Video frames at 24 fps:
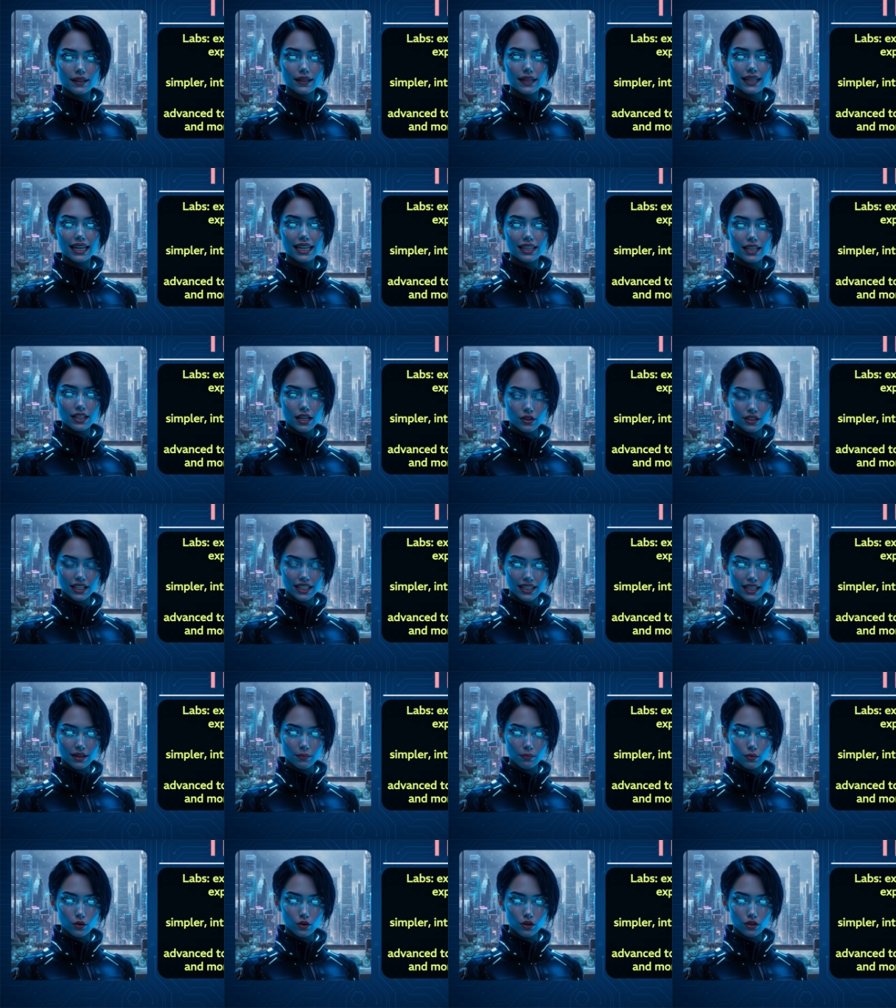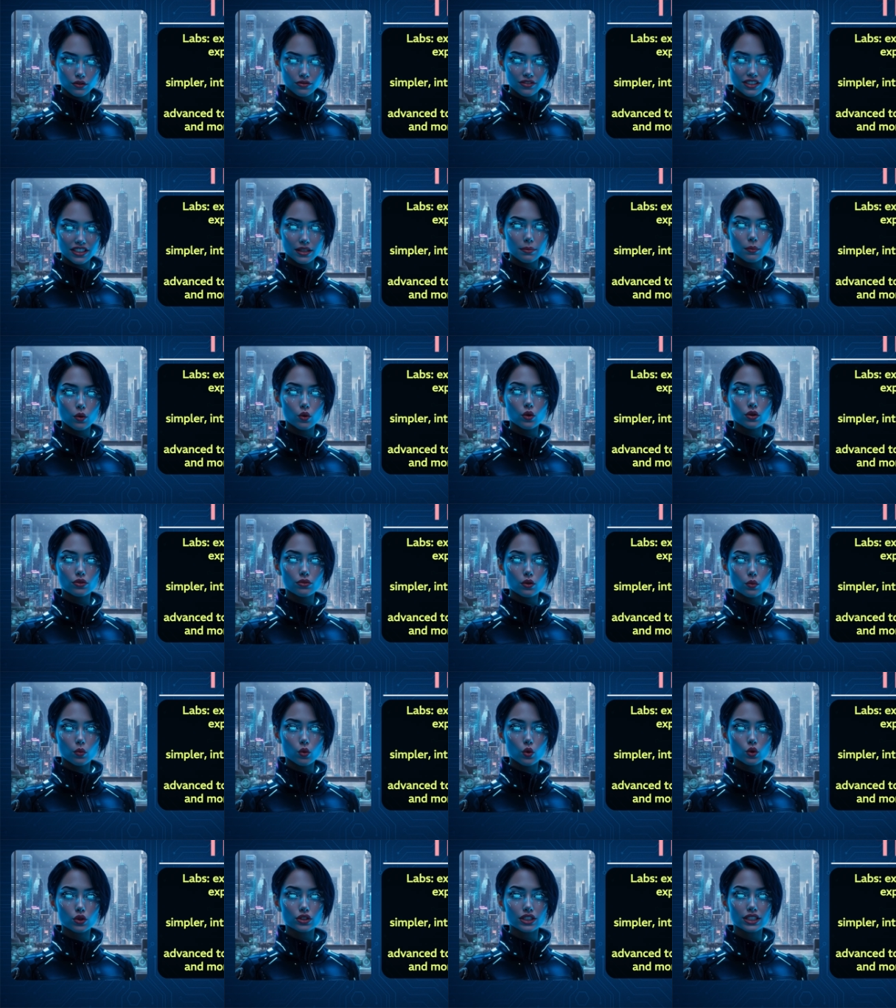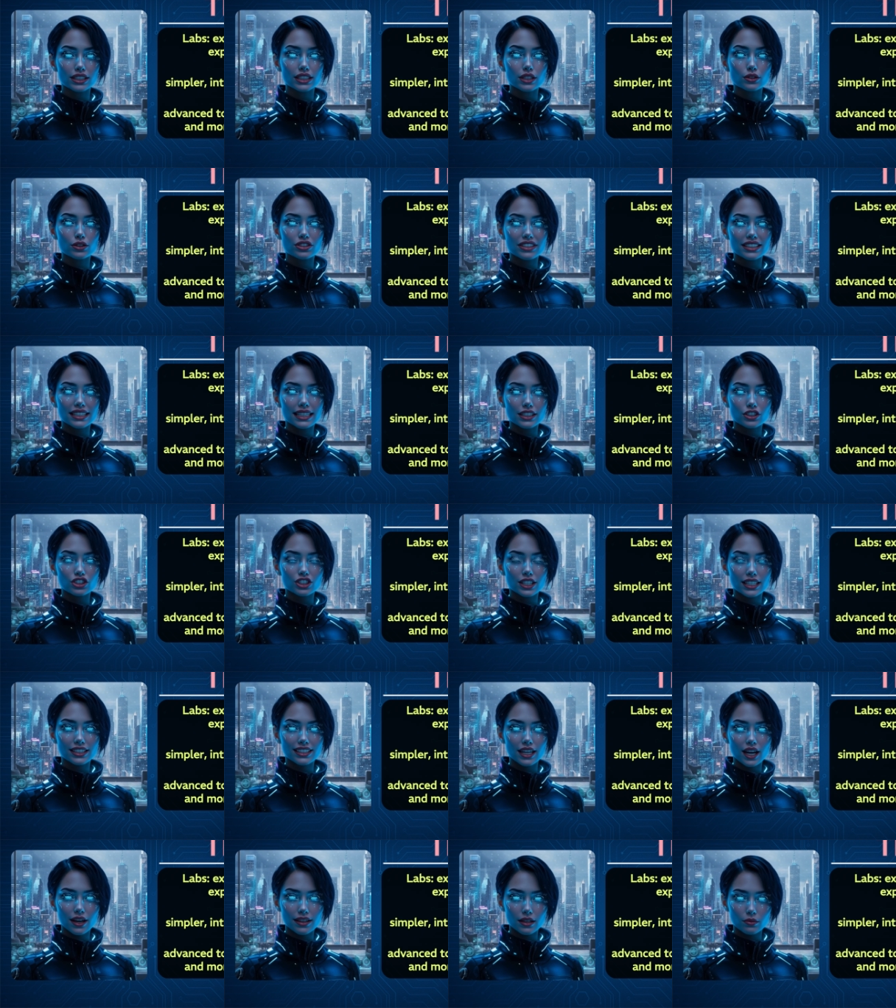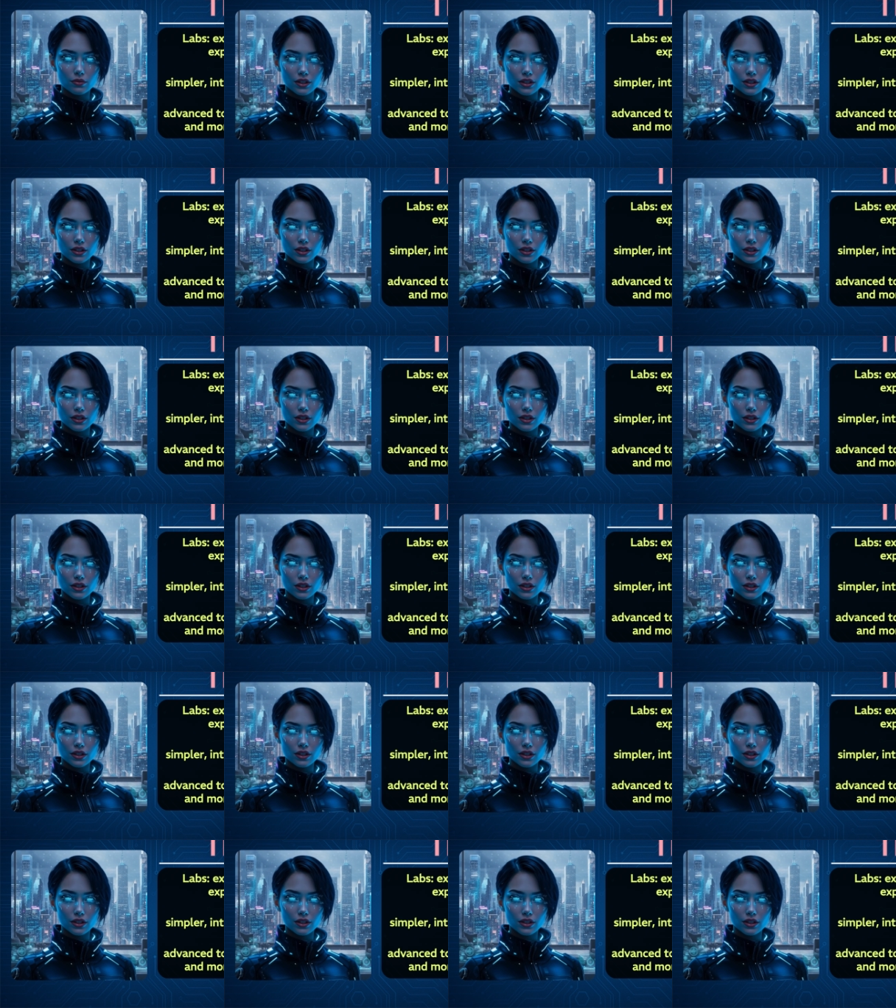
including improved support for water usage and other